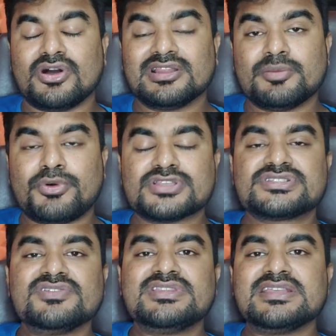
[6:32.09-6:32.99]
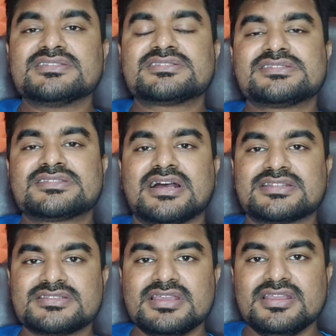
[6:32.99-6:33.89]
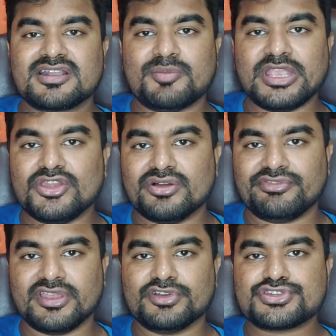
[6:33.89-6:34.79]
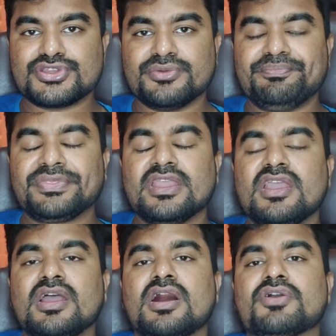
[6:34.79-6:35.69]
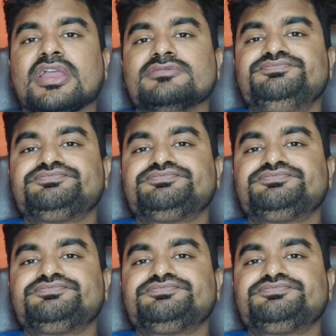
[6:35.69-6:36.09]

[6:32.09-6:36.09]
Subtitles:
All the positive things starts coming in your favor to you. Okay.